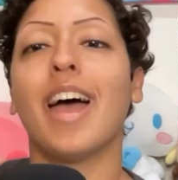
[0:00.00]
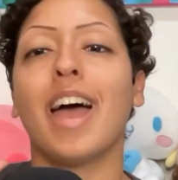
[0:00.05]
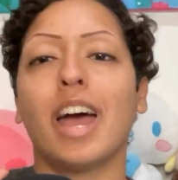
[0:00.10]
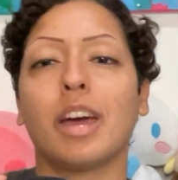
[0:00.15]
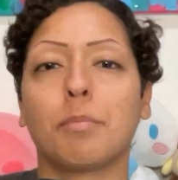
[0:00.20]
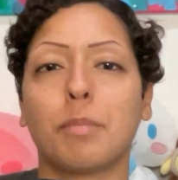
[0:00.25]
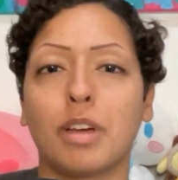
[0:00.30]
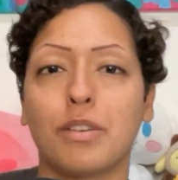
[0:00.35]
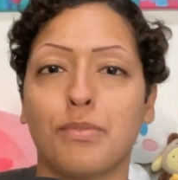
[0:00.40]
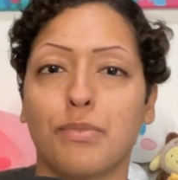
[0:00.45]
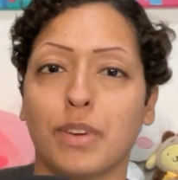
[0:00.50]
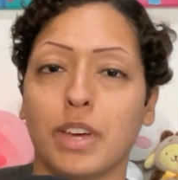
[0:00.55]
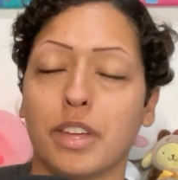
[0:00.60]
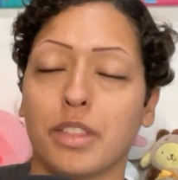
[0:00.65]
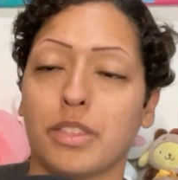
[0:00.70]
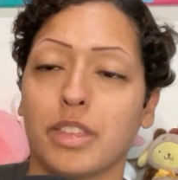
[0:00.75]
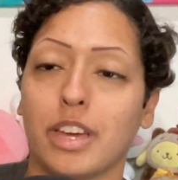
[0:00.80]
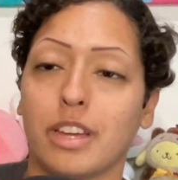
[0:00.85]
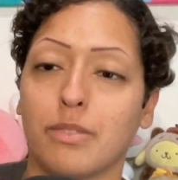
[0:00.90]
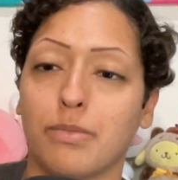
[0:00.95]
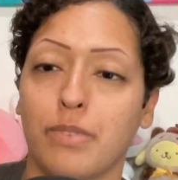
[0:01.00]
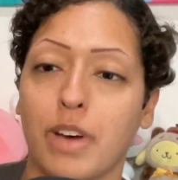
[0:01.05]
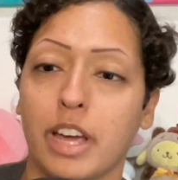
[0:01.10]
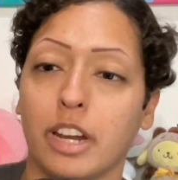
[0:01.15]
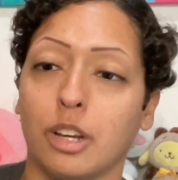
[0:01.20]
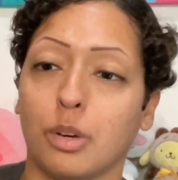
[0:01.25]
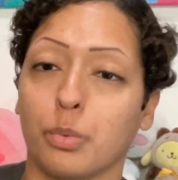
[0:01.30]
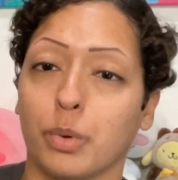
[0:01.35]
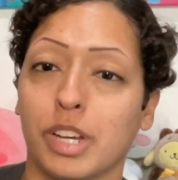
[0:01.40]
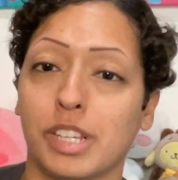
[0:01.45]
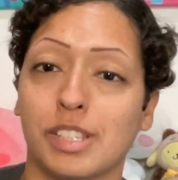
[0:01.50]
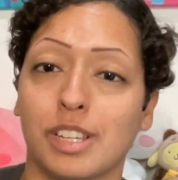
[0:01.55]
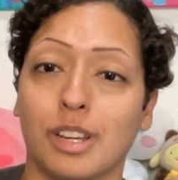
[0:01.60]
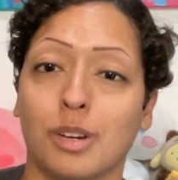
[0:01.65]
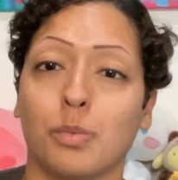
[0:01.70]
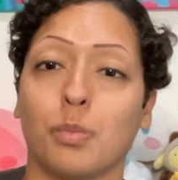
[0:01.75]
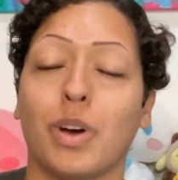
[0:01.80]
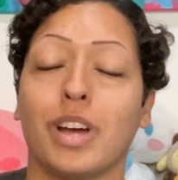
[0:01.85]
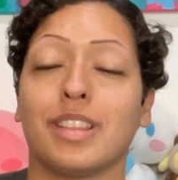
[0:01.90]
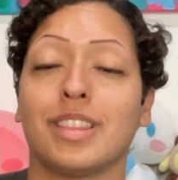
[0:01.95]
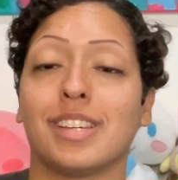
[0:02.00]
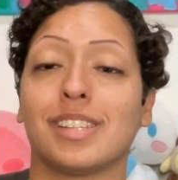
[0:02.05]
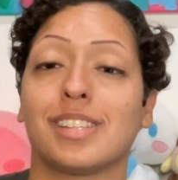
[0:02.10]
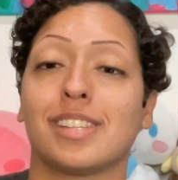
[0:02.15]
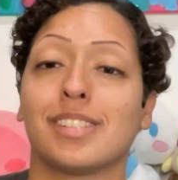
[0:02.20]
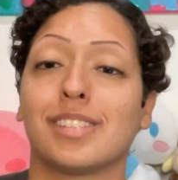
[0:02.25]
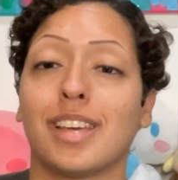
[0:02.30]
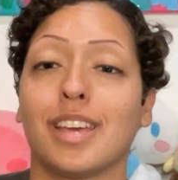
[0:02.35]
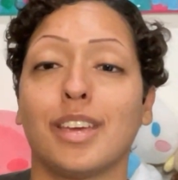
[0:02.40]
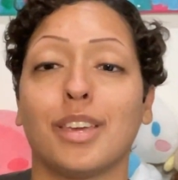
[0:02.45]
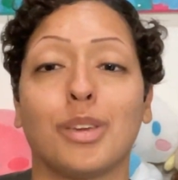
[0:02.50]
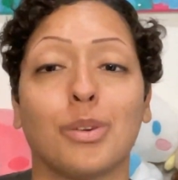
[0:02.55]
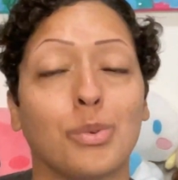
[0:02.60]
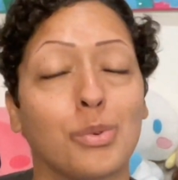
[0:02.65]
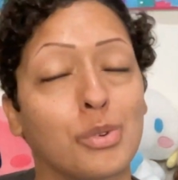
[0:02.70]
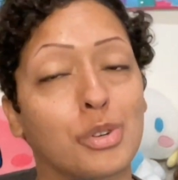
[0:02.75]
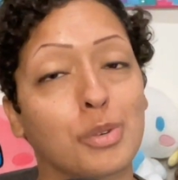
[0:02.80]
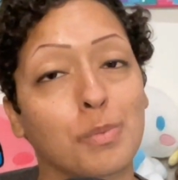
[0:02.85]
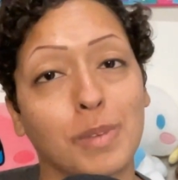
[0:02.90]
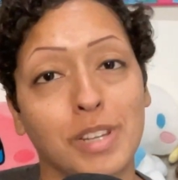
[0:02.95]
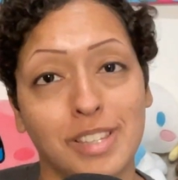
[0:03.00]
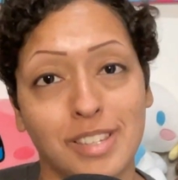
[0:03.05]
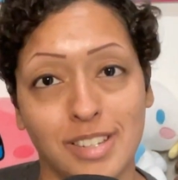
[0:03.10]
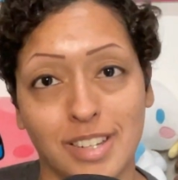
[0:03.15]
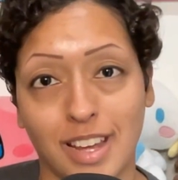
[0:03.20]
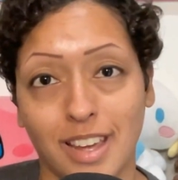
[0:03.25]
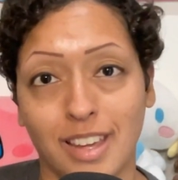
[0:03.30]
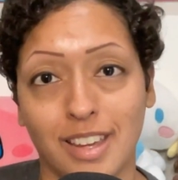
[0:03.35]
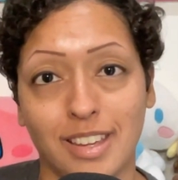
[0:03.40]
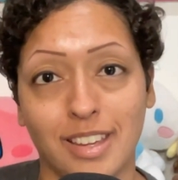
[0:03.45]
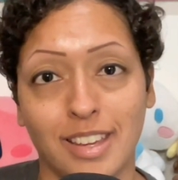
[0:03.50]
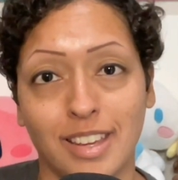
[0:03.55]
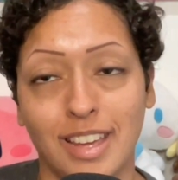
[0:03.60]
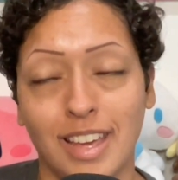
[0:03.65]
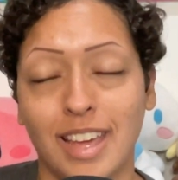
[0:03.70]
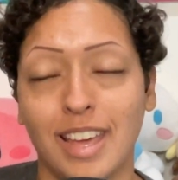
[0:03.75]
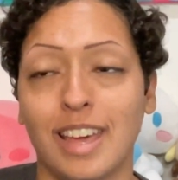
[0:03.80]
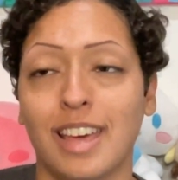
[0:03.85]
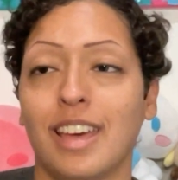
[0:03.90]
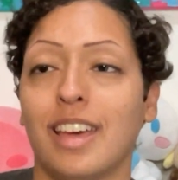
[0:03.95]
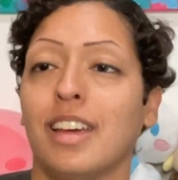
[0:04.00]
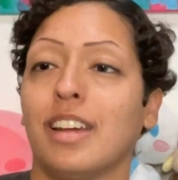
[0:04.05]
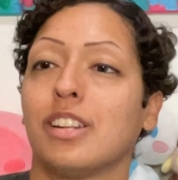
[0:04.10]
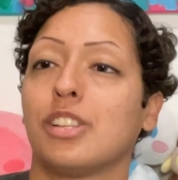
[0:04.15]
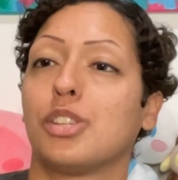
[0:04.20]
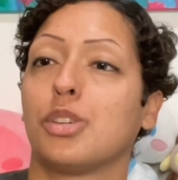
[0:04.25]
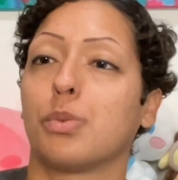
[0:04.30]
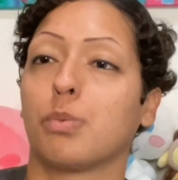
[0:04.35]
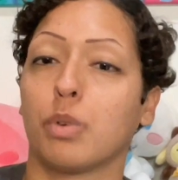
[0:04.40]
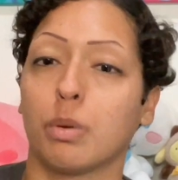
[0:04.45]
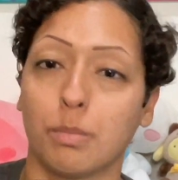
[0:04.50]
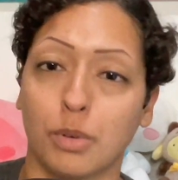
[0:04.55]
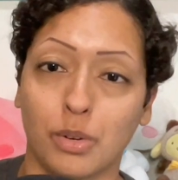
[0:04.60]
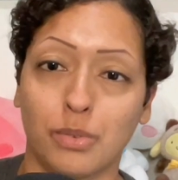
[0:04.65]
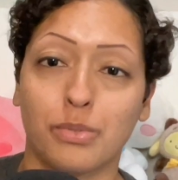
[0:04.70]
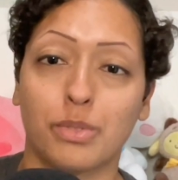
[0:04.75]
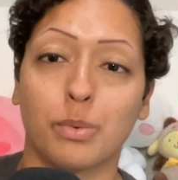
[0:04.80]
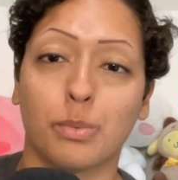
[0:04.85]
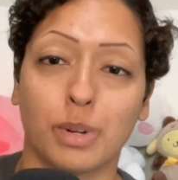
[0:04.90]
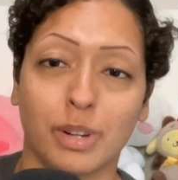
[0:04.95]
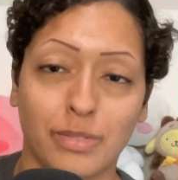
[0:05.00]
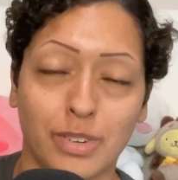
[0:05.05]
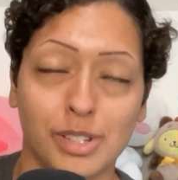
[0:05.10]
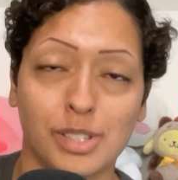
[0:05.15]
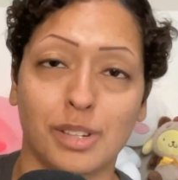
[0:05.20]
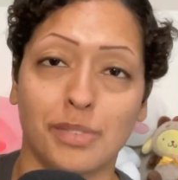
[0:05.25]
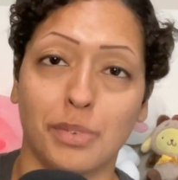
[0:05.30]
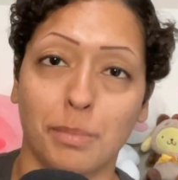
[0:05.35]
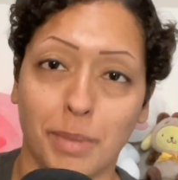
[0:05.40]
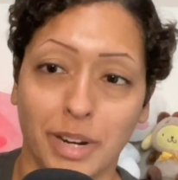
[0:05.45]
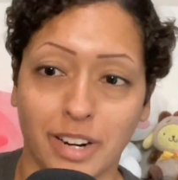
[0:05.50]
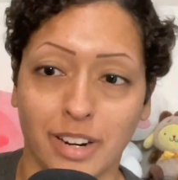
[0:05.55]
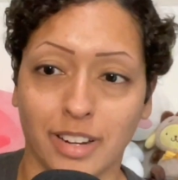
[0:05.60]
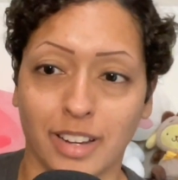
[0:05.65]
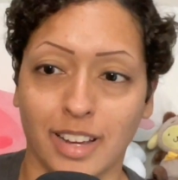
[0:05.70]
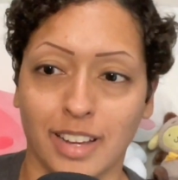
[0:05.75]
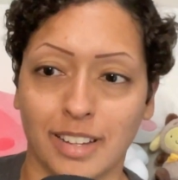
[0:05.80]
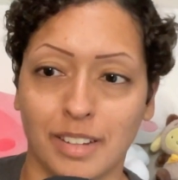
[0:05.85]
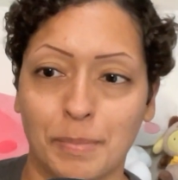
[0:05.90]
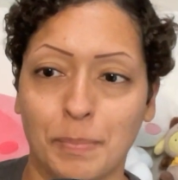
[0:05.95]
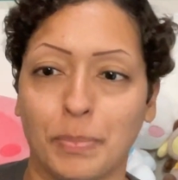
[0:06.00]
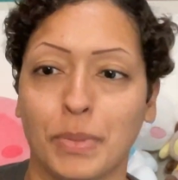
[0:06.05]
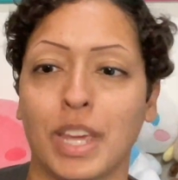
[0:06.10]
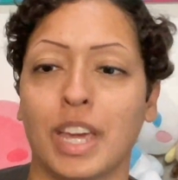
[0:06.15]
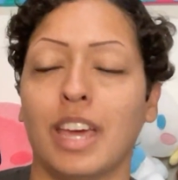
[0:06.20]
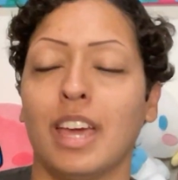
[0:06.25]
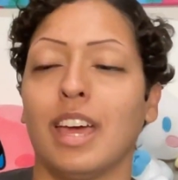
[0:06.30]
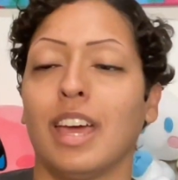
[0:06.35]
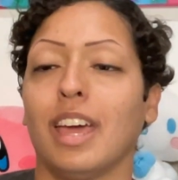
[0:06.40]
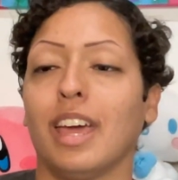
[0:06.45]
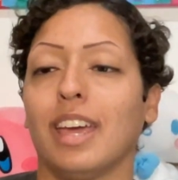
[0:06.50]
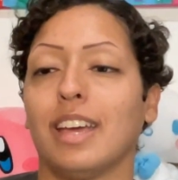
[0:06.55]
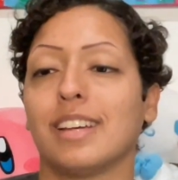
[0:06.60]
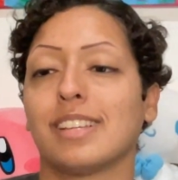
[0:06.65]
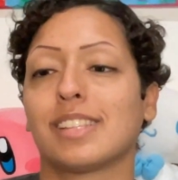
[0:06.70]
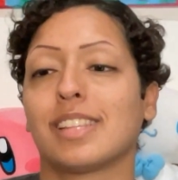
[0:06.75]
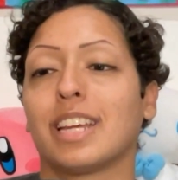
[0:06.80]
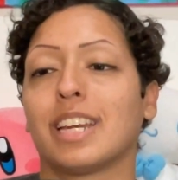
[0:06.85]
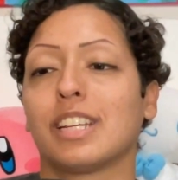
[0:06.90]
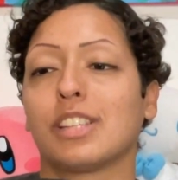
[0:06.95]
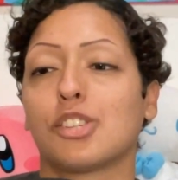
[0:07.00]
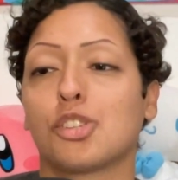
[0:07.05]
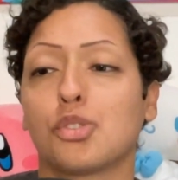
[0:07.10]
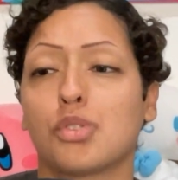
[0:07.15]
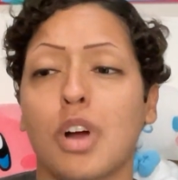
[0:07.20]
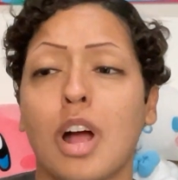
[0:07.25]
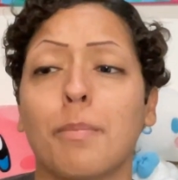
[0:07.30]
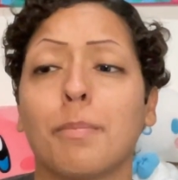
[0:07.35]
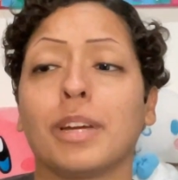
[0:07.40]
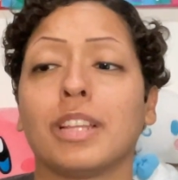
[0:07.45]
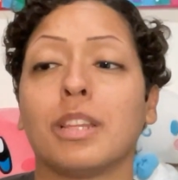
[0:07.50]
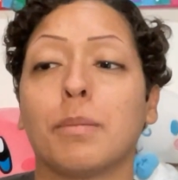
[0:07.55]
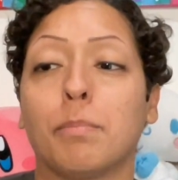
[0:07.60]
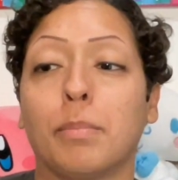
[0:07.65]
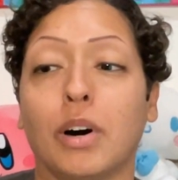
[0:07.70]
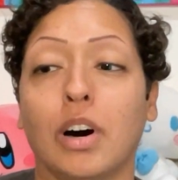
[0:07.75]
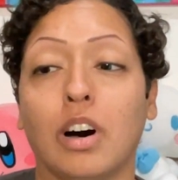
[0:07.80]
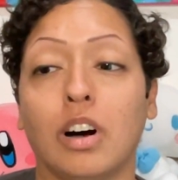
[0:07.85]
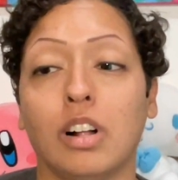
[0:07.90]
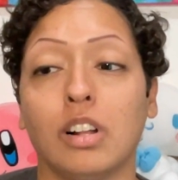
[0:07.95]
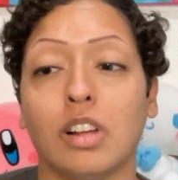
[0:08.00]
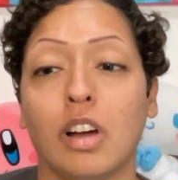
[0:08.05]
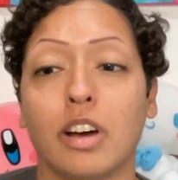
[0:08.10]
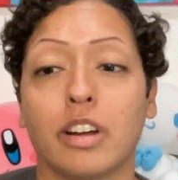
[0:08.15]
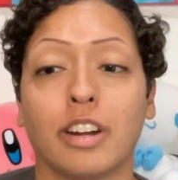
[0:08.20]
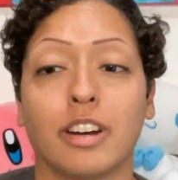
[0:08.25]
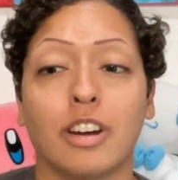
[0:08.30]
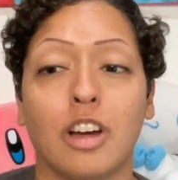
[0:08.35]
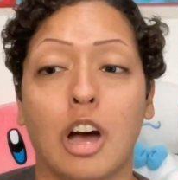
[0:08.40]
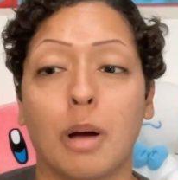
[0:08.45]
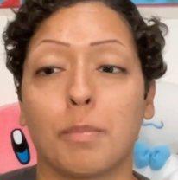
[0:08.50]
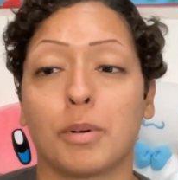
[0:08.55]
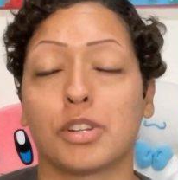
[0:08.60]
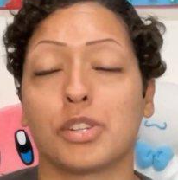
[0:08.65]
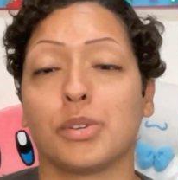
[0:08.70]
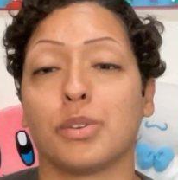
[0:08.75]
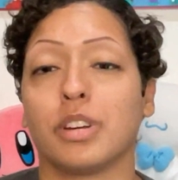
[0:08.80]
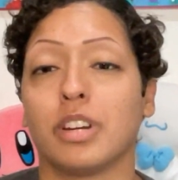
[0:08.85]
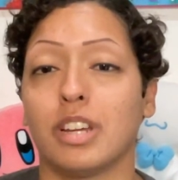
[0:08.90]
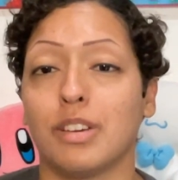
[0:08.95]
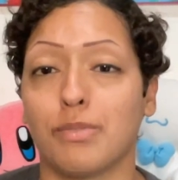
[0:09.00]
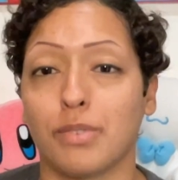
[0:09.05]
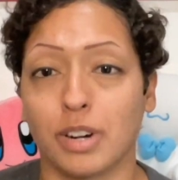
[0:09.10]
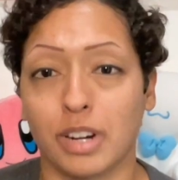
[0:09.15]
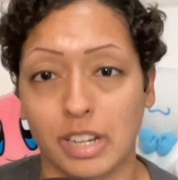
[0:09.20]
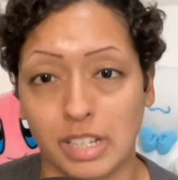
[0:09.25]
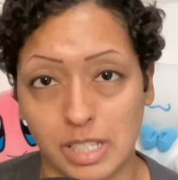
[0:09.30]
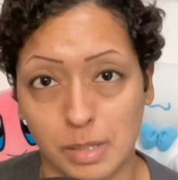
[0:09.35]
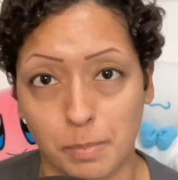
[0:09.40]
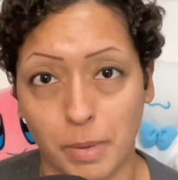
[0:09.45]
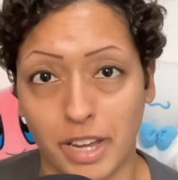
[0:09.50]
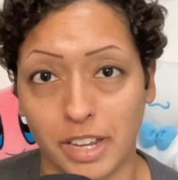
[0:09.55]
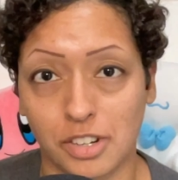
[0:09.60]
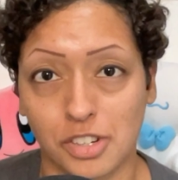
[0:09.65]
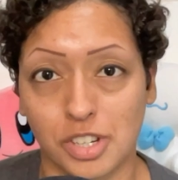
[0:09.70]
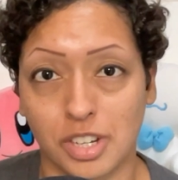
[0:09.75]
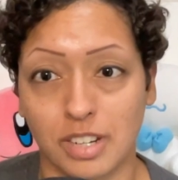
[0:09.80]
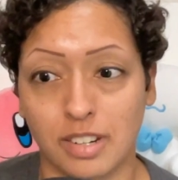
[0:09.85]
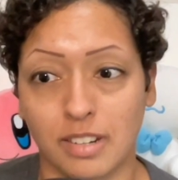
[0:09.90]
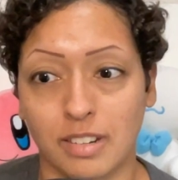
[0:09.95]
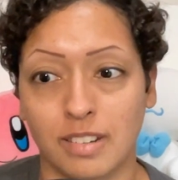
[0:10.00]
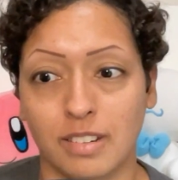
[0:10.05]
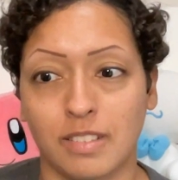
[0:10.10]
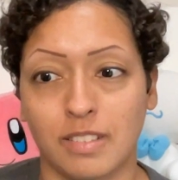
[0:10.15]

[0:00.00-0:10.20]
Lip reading: And my 5th and final reason why this is a huge mistake to remove the Rivers of America is that it's dropping the ball on an opportunity for expansion.